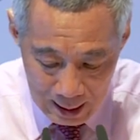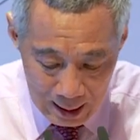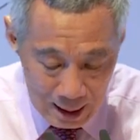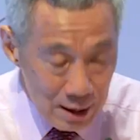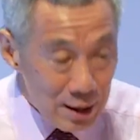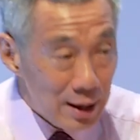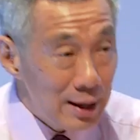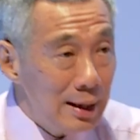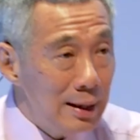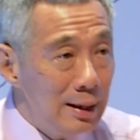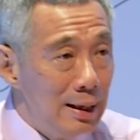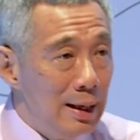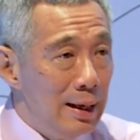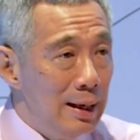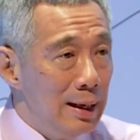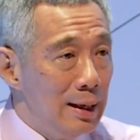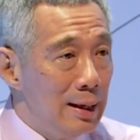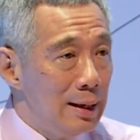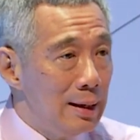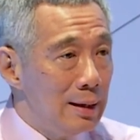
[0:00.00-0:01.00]

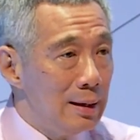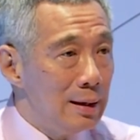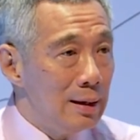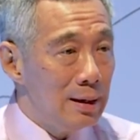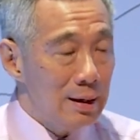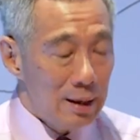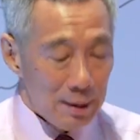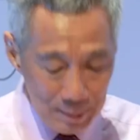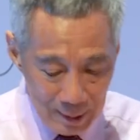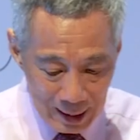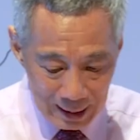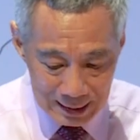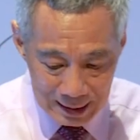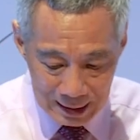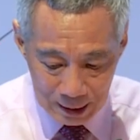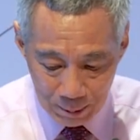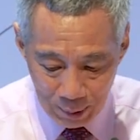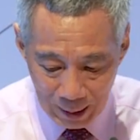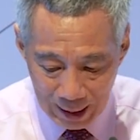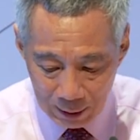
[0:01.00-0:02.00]
Thirdly, the
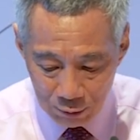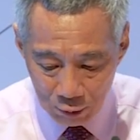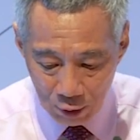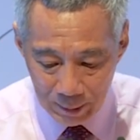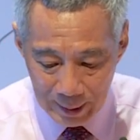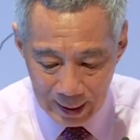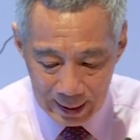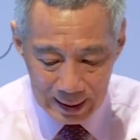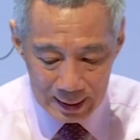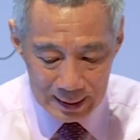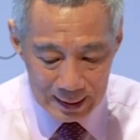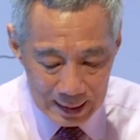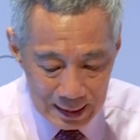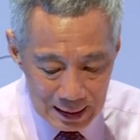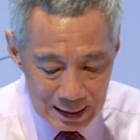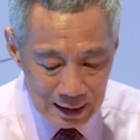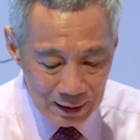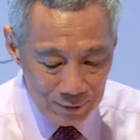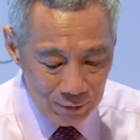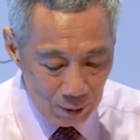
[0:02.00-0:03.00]
master plan will make it
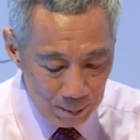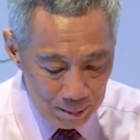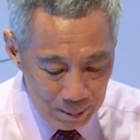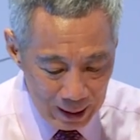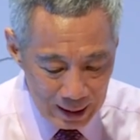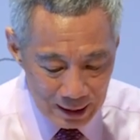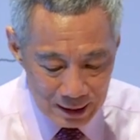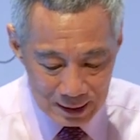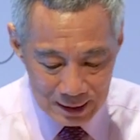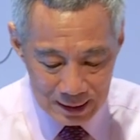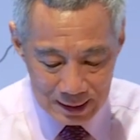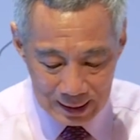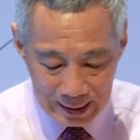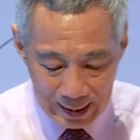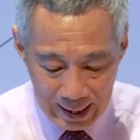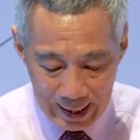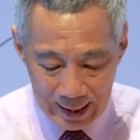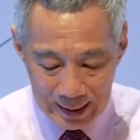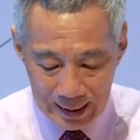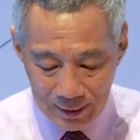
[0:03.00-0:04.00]
easier for patients,
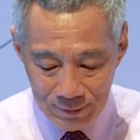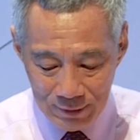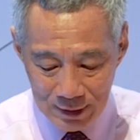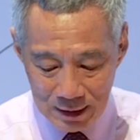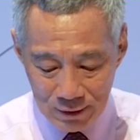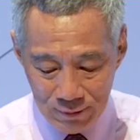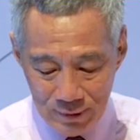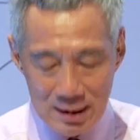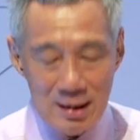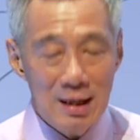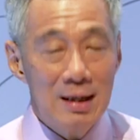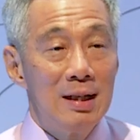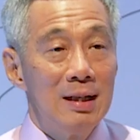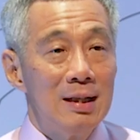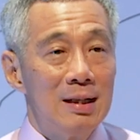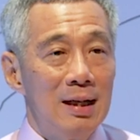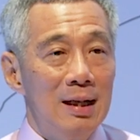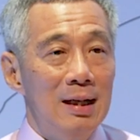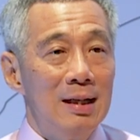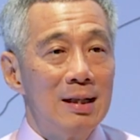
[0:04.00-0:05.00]
caregivers,
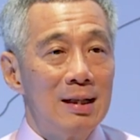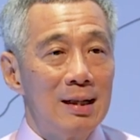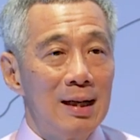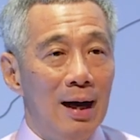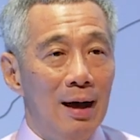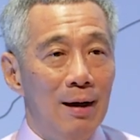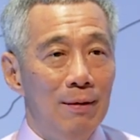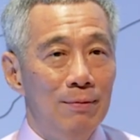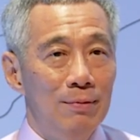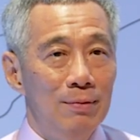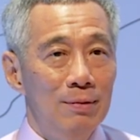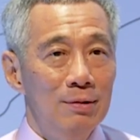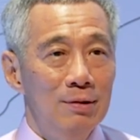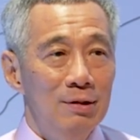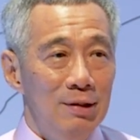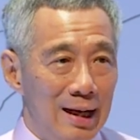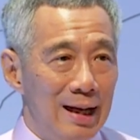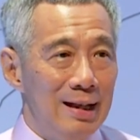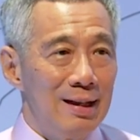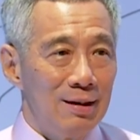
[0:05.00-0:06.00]
visitors, and staff
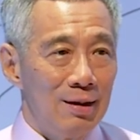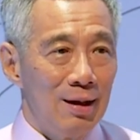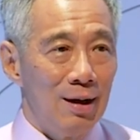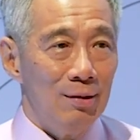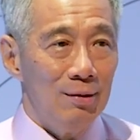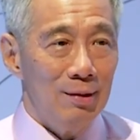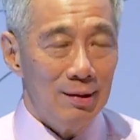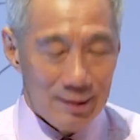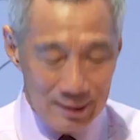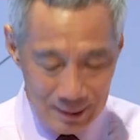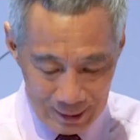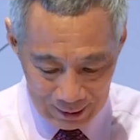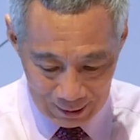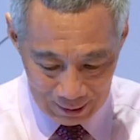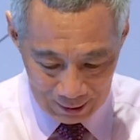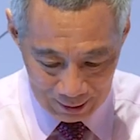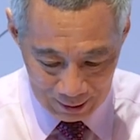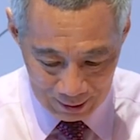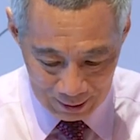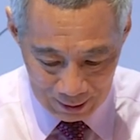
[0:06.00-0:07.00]
to get around.
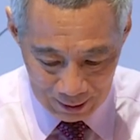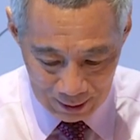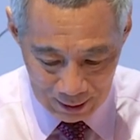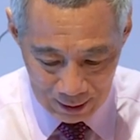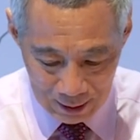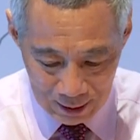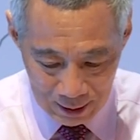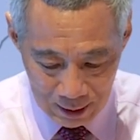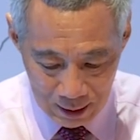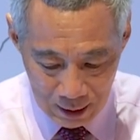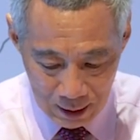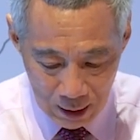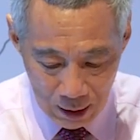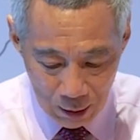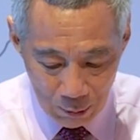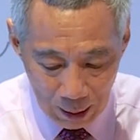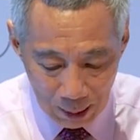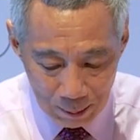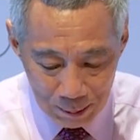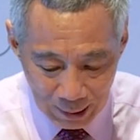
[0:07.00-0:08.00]

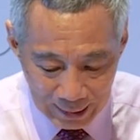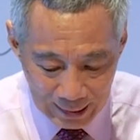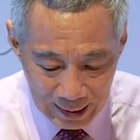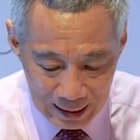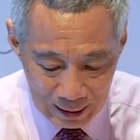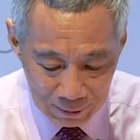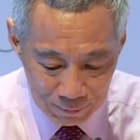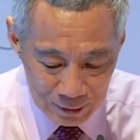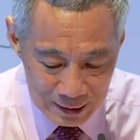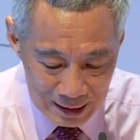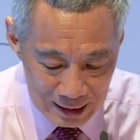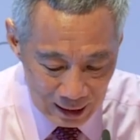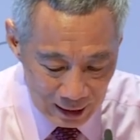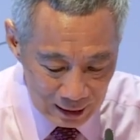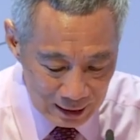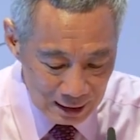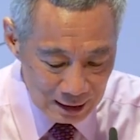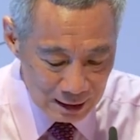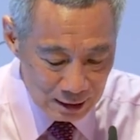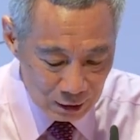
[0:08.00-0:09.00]
We're bringing the
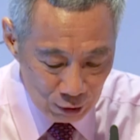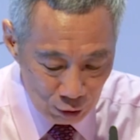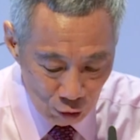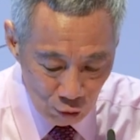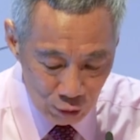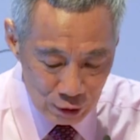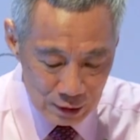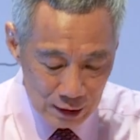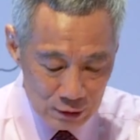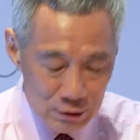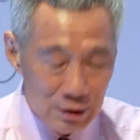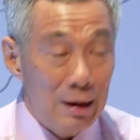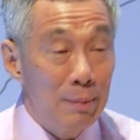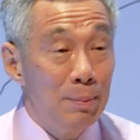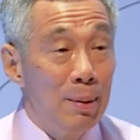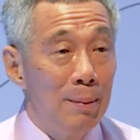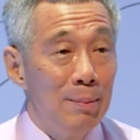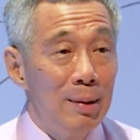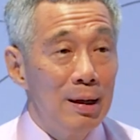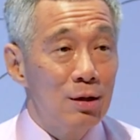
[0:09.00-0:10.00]
facilities closer to the
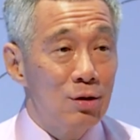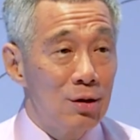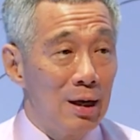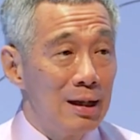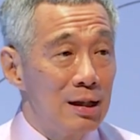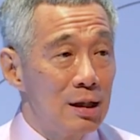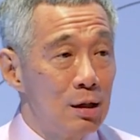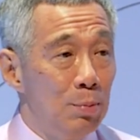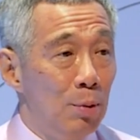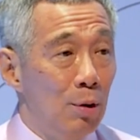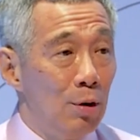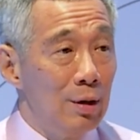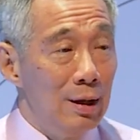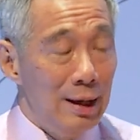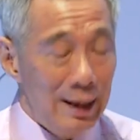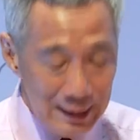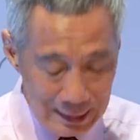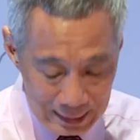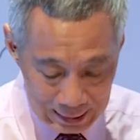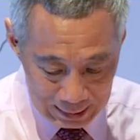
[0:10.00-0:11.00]
public transport
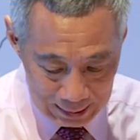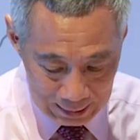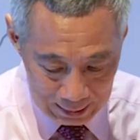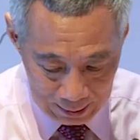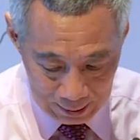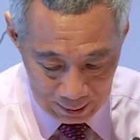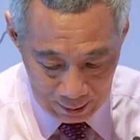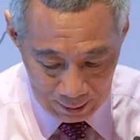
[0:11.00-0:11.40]
links